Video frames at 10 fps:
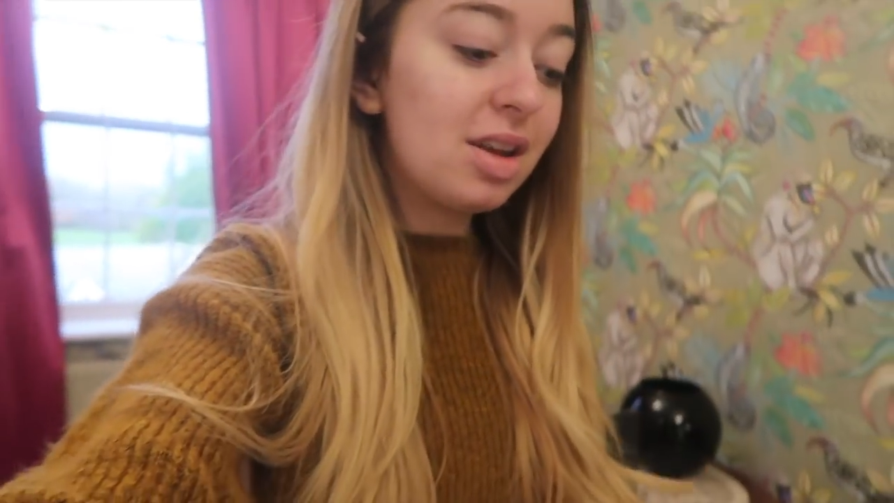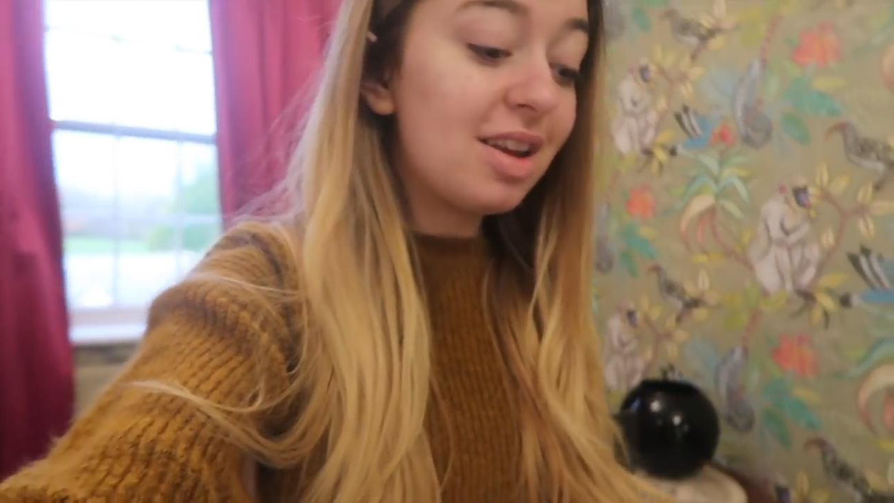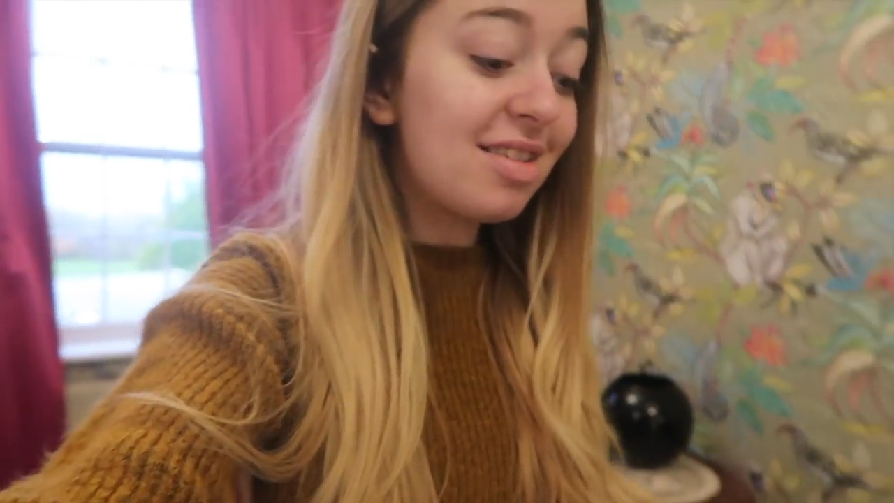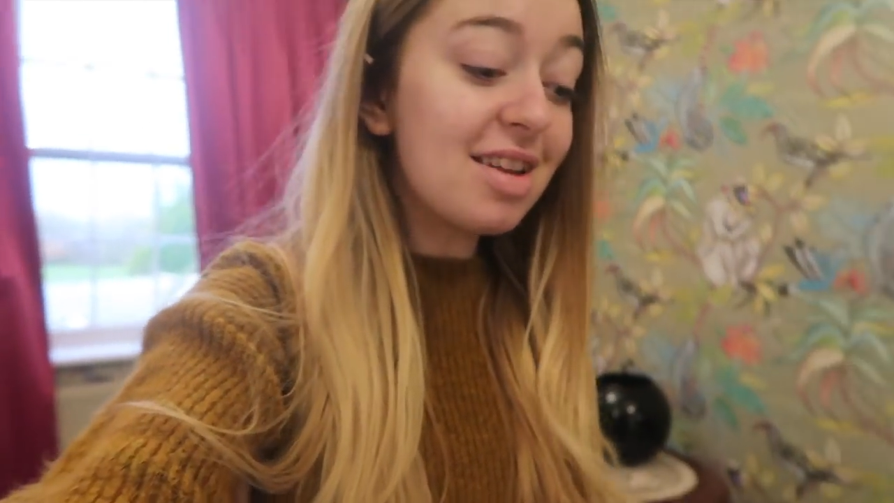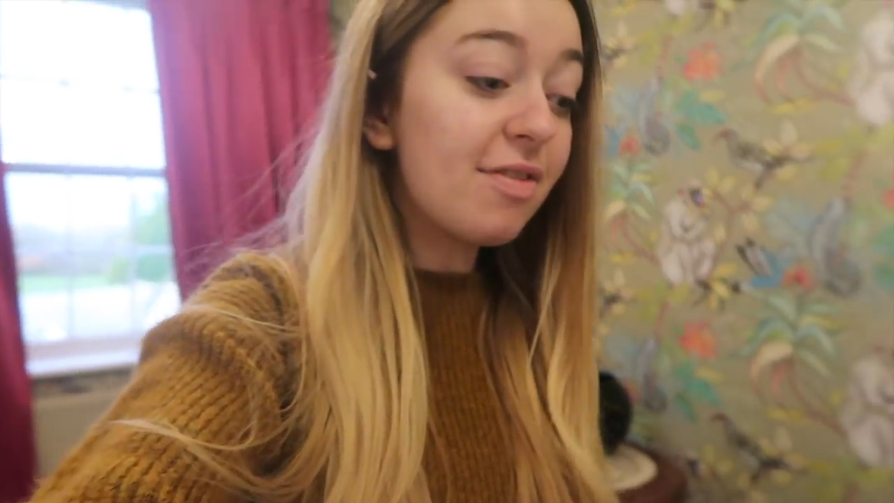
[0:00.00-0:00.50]

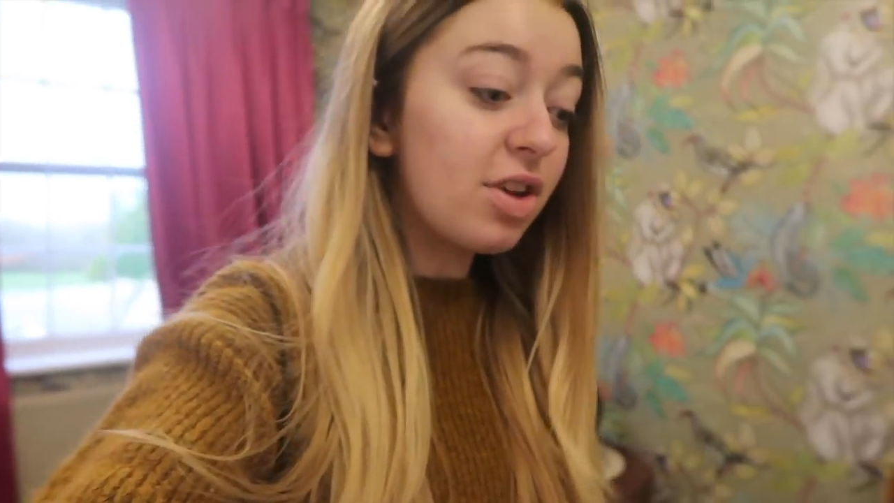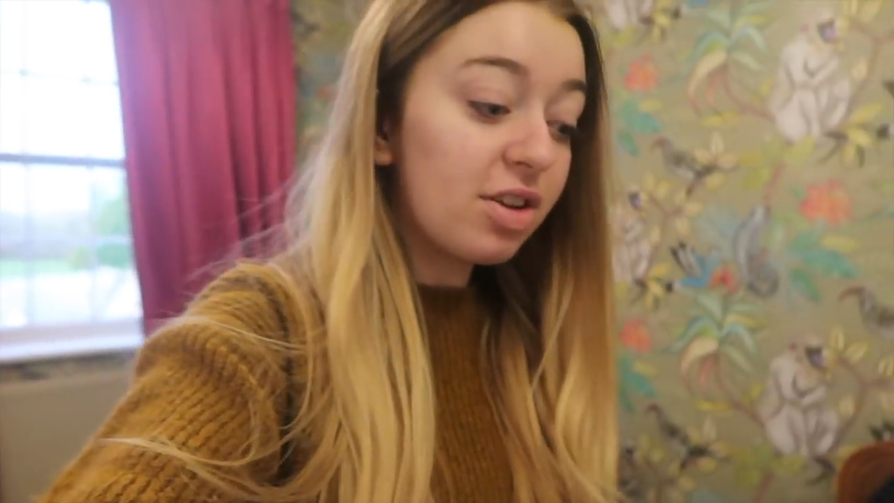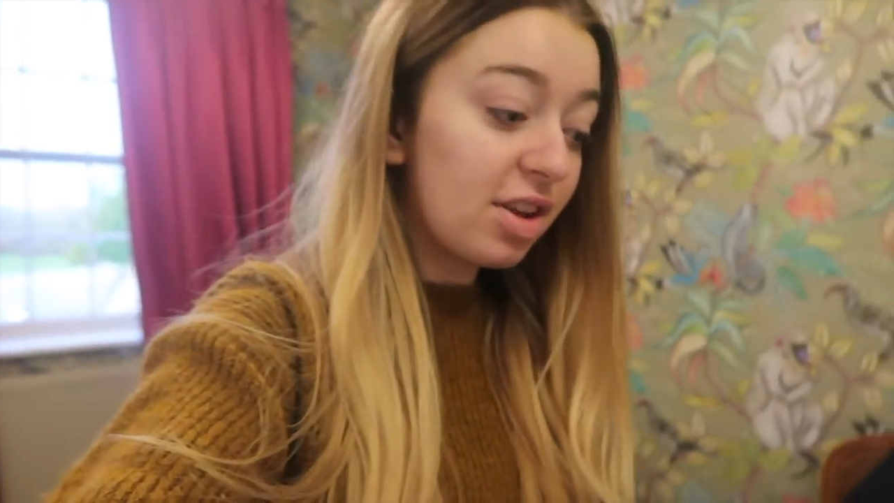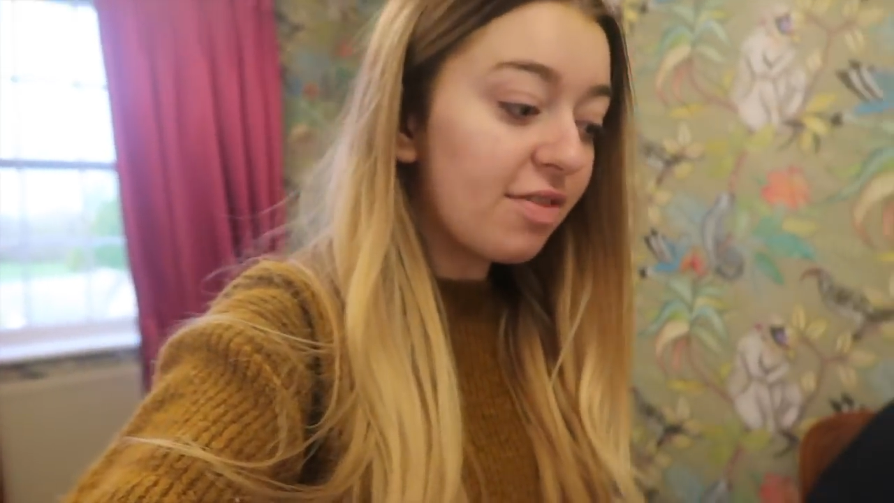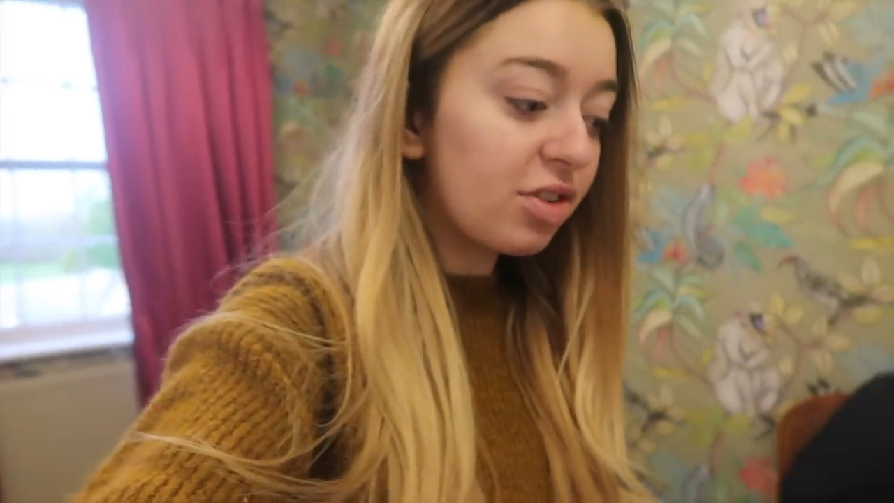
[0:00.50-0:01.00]
It's never,
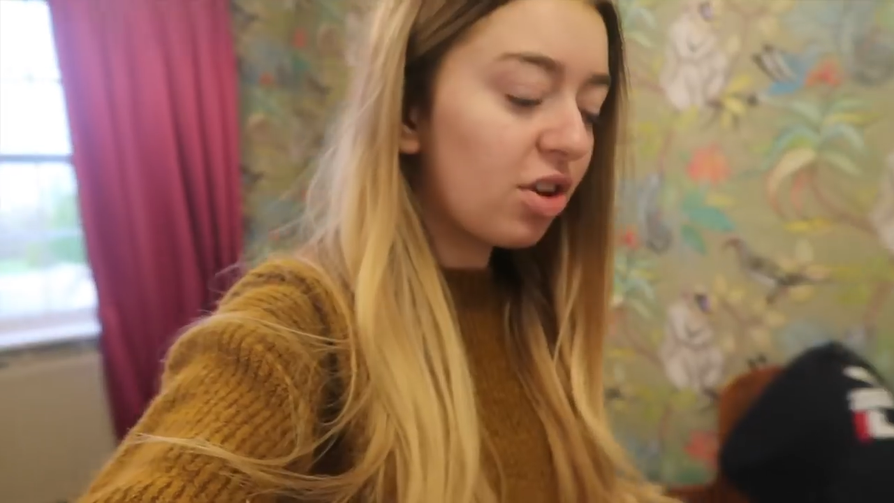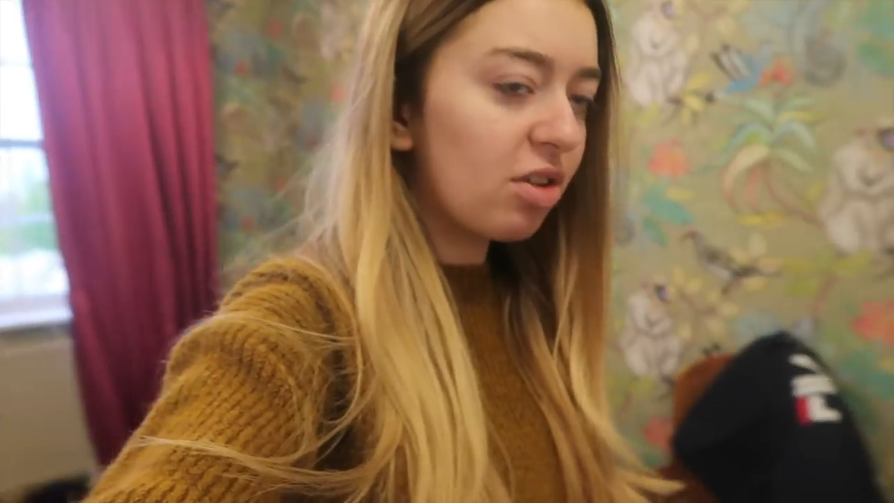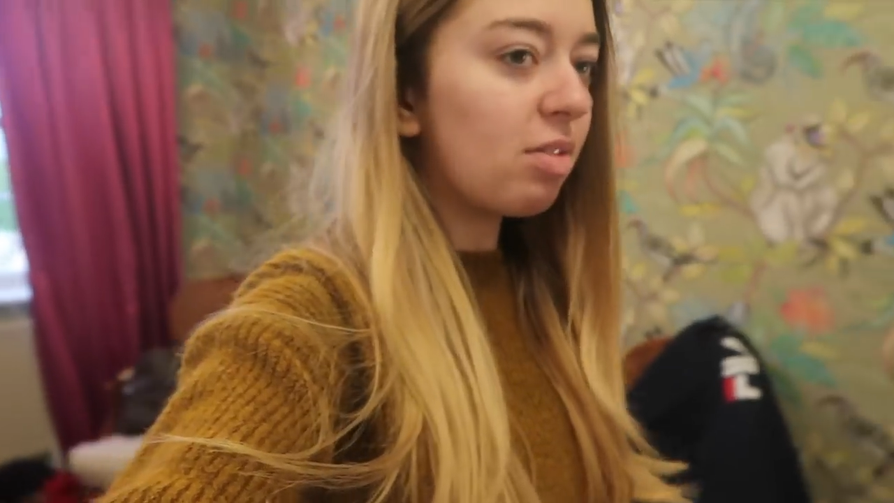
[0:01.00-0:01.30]
has it ever snowed?